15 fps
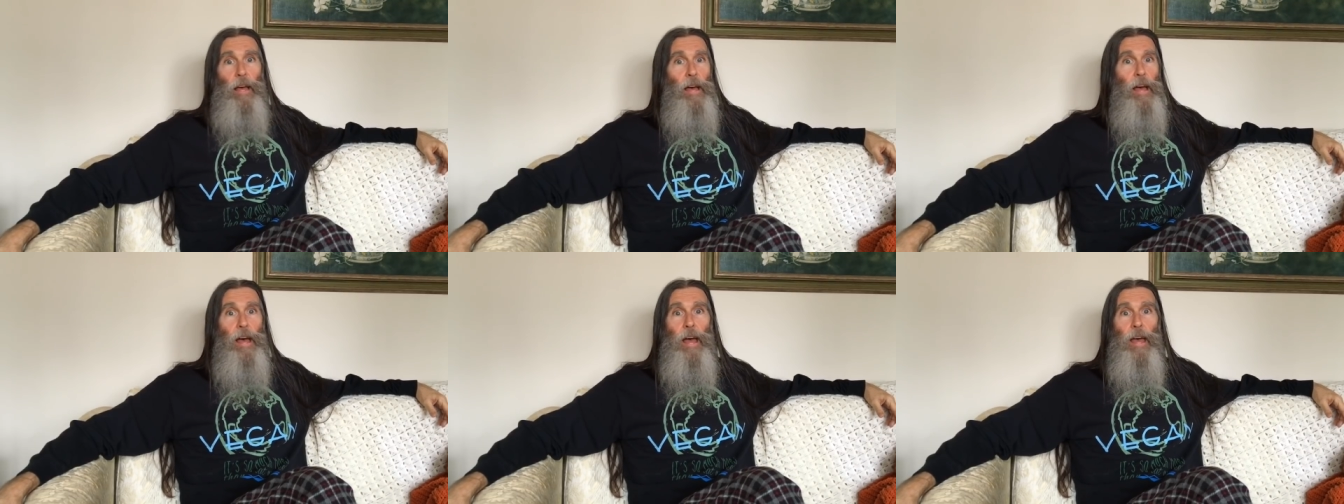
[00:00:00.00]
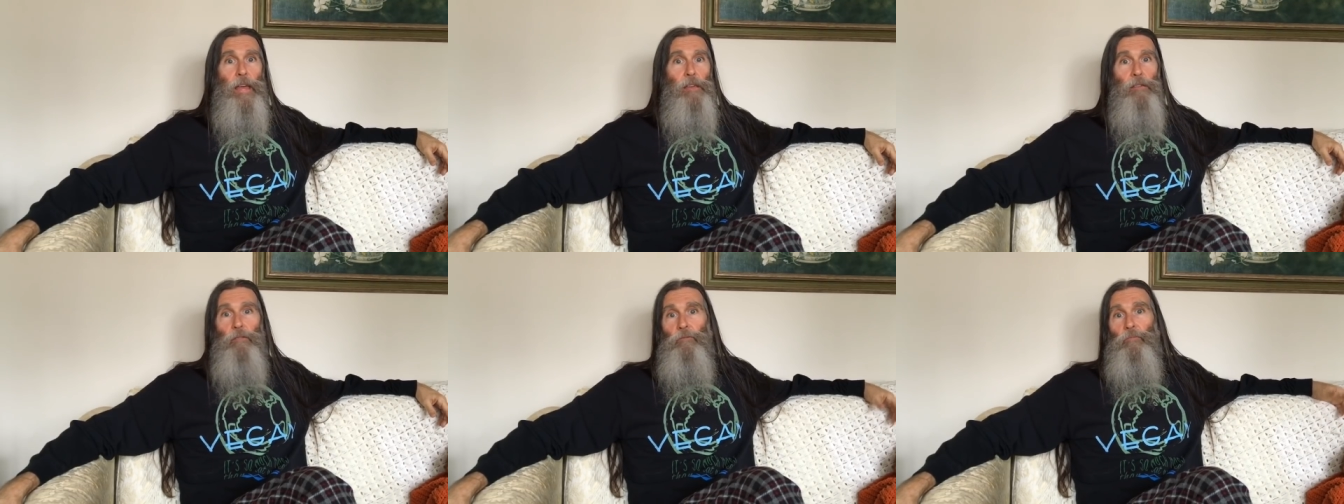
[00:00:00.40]

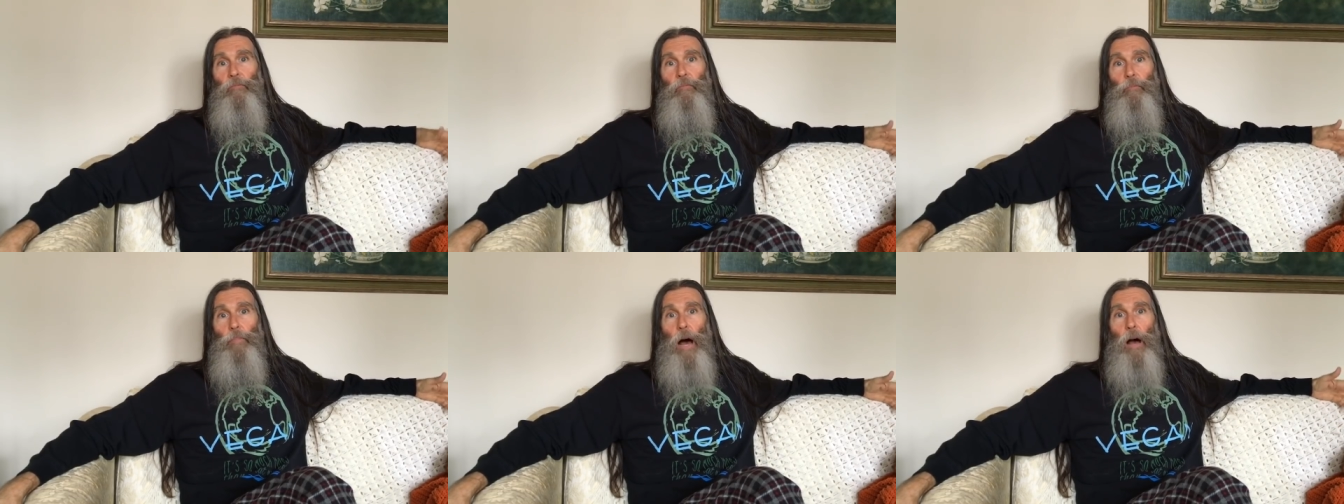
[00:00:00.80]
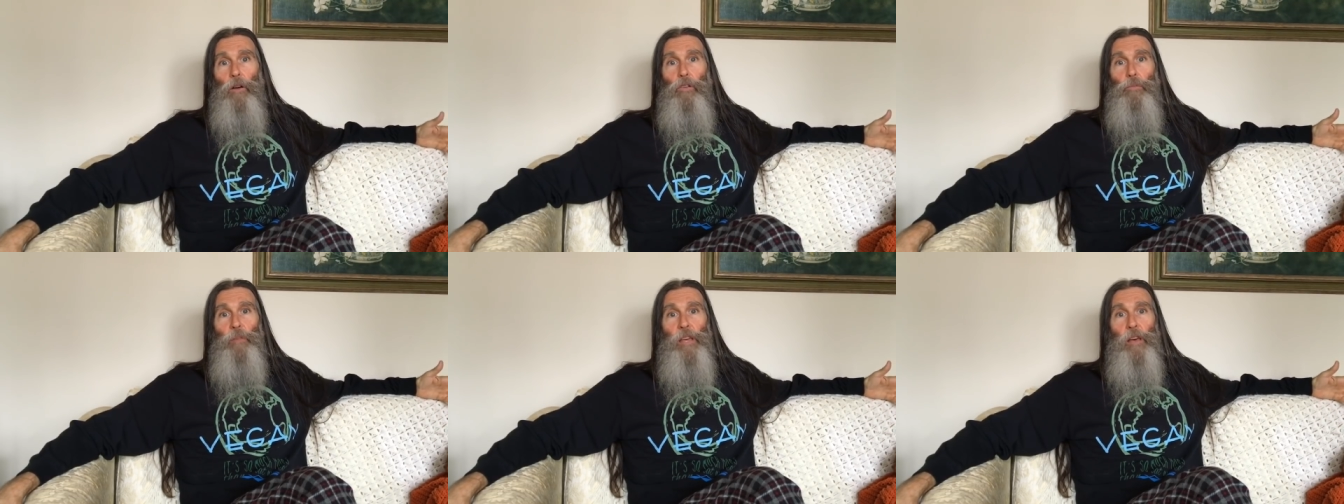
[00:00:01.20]
hey,
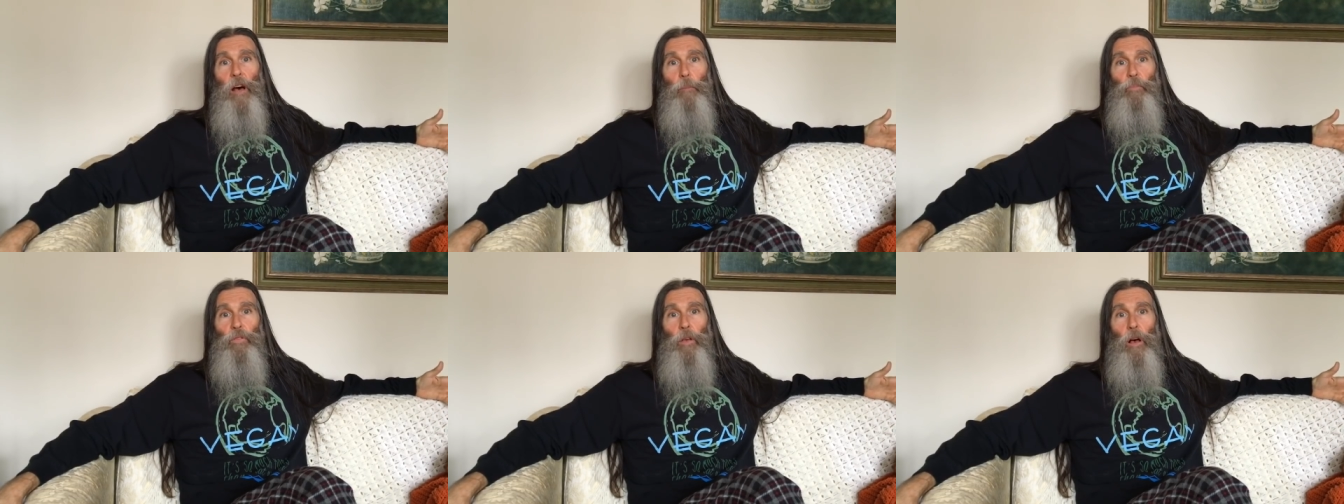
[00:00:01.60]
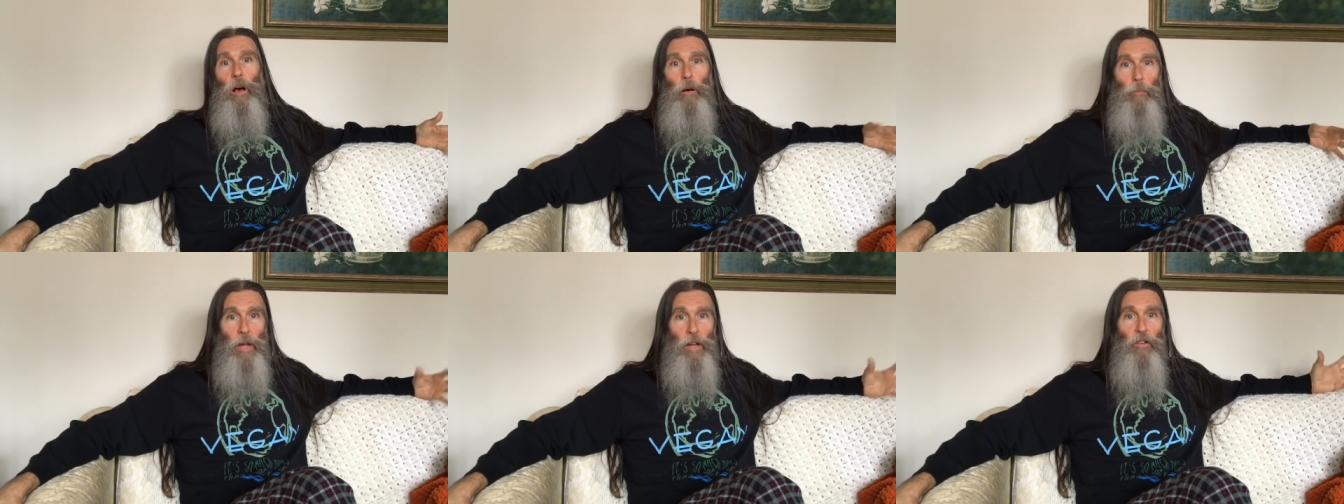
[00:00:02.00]
box me up
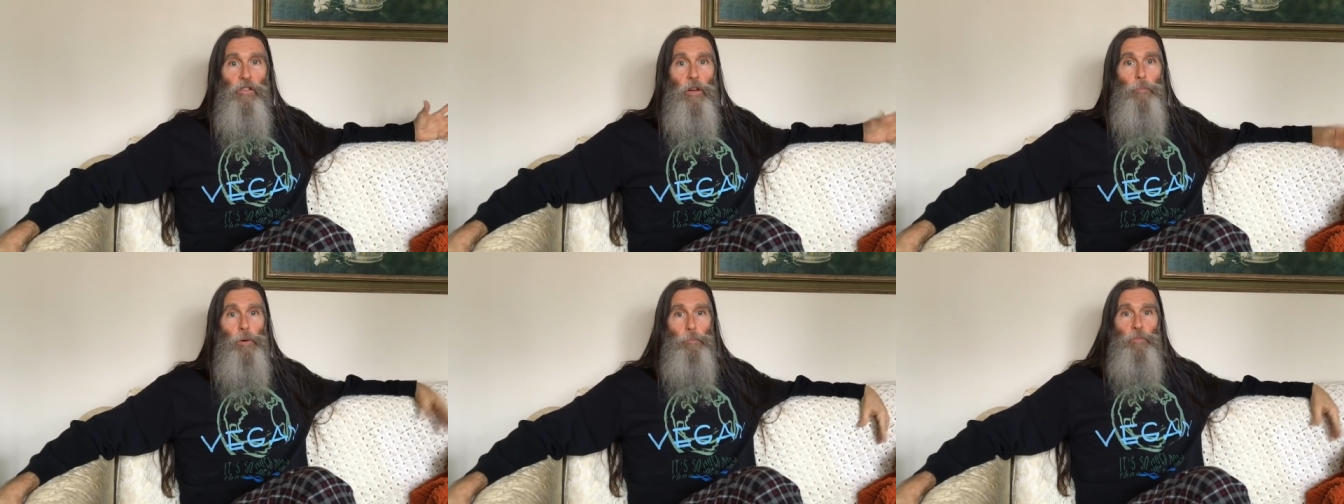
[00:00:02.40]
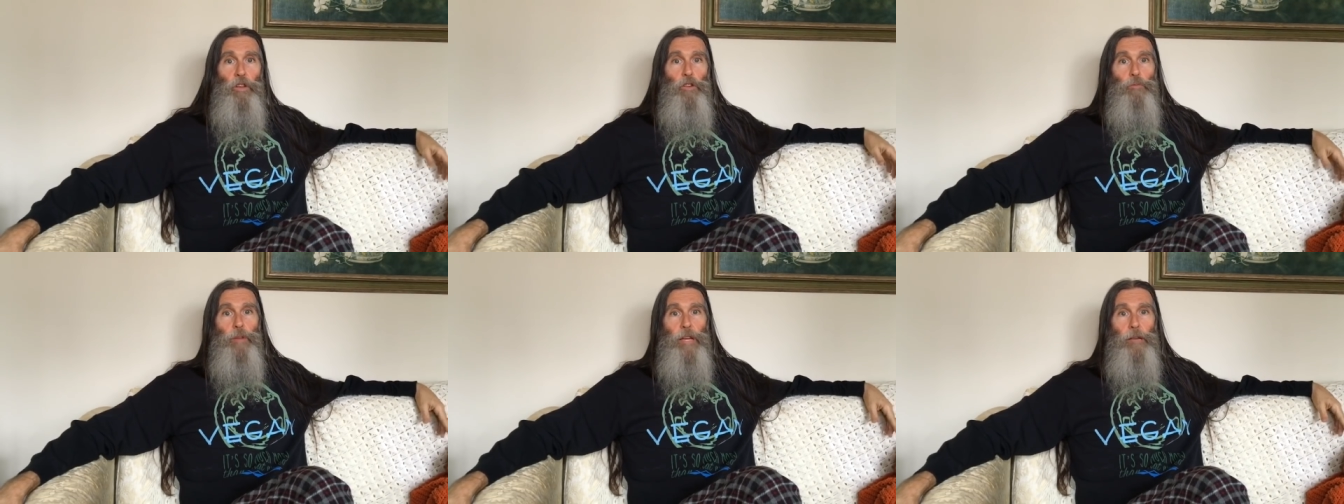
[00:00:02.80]
some and ship them
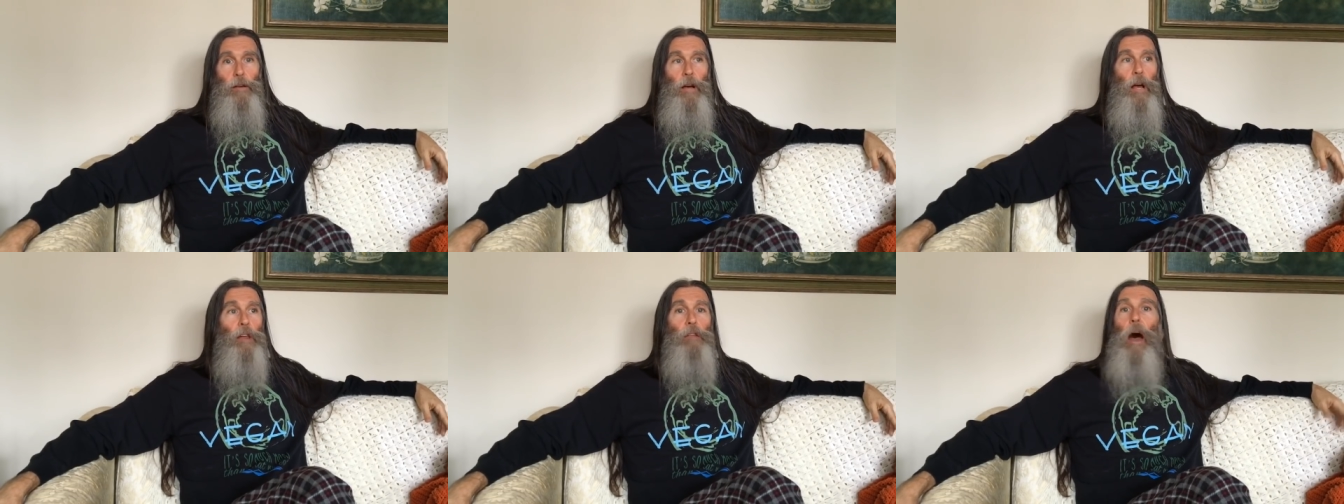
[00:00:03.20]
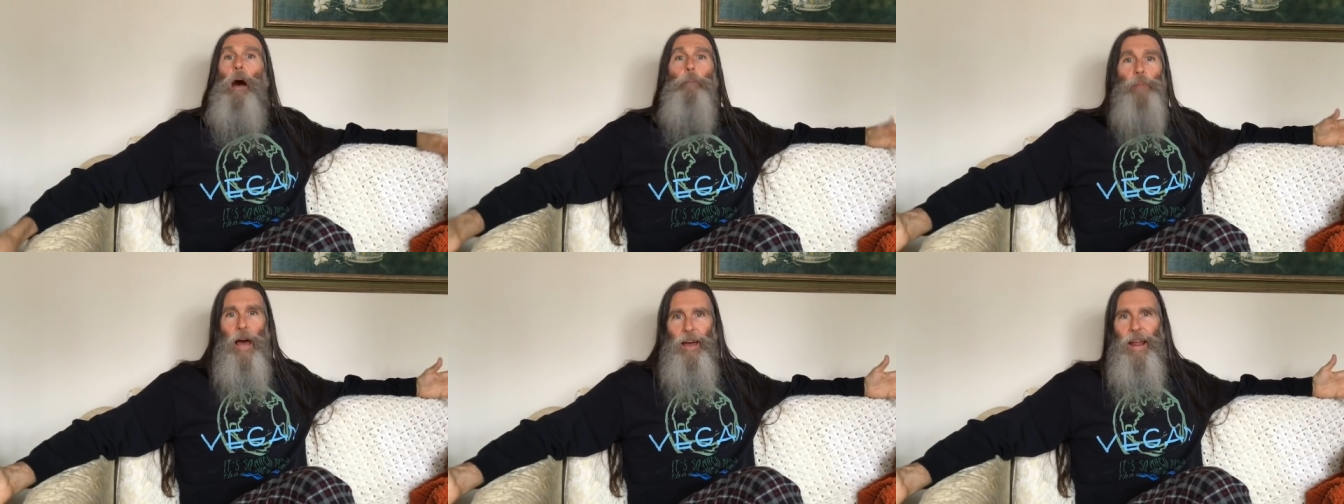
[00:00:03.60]
to me. Now
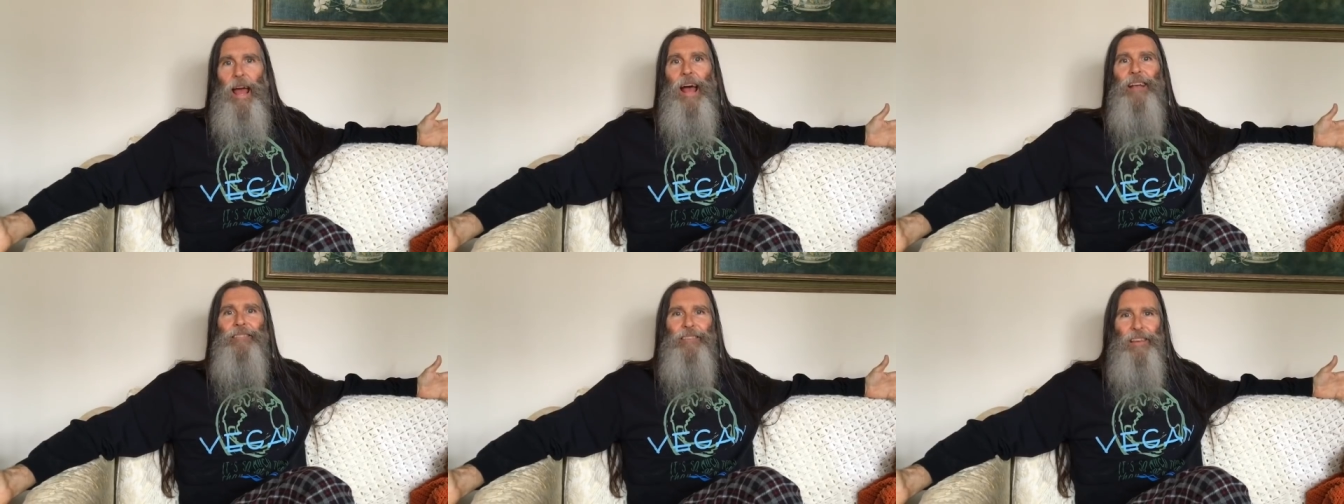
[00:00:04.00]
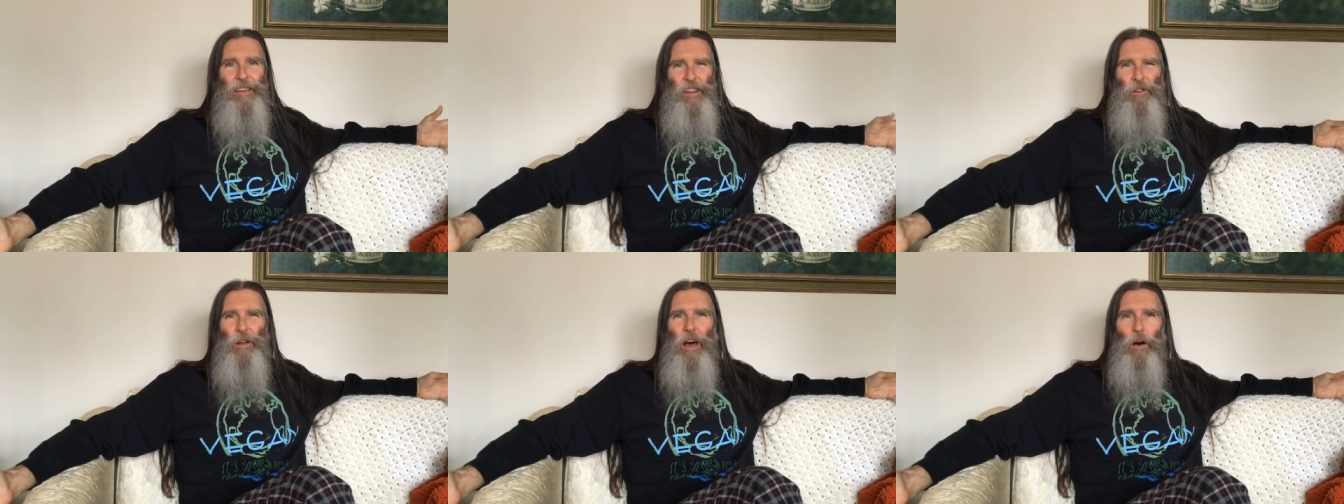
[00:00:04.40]
I'm not
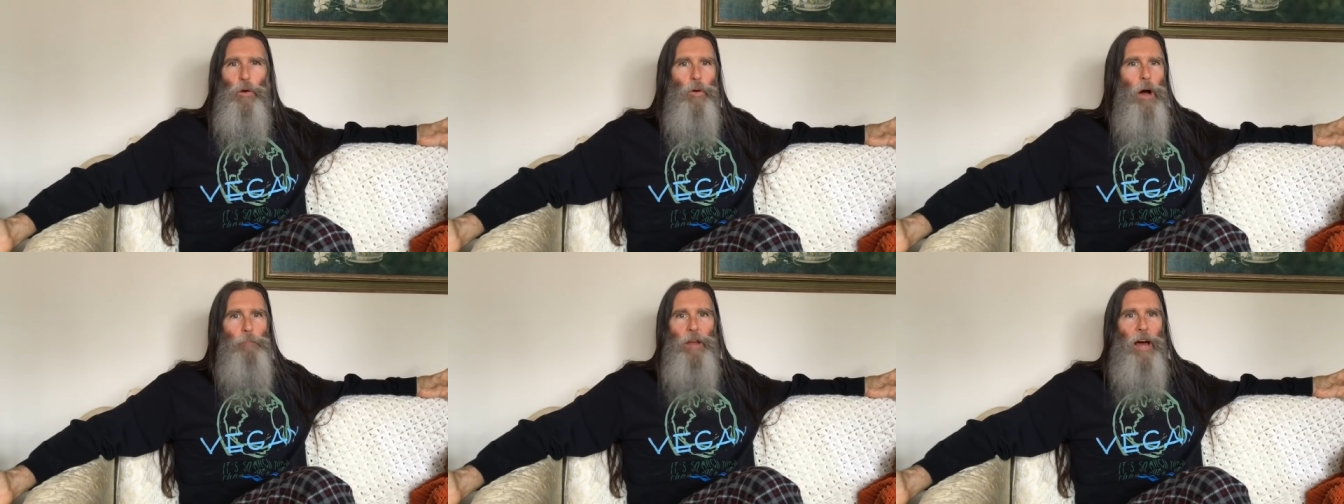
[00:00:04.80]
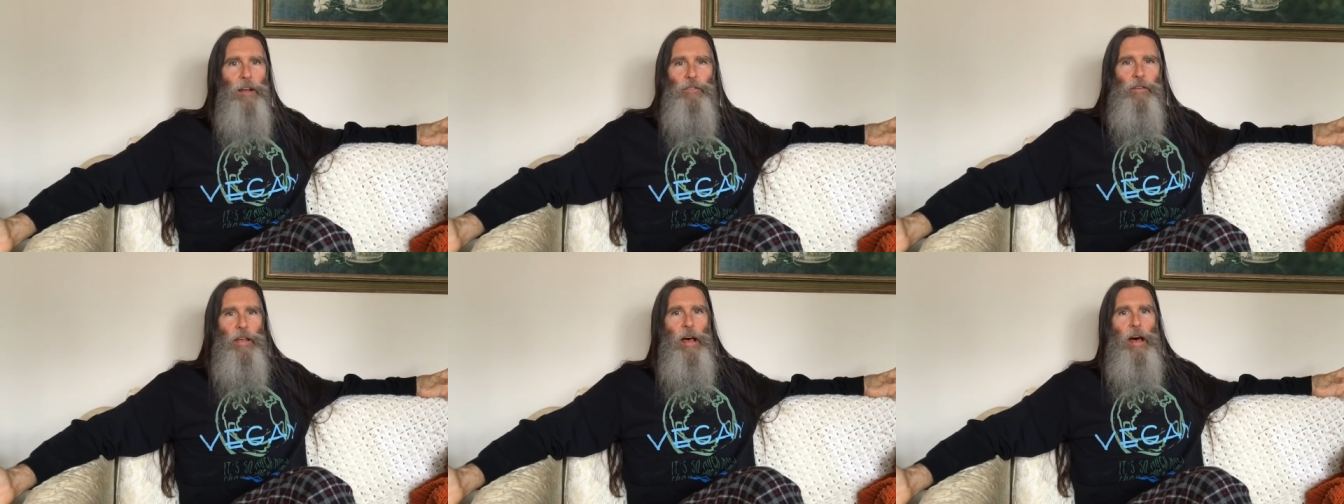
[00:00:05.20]
asking, you know, I'm not,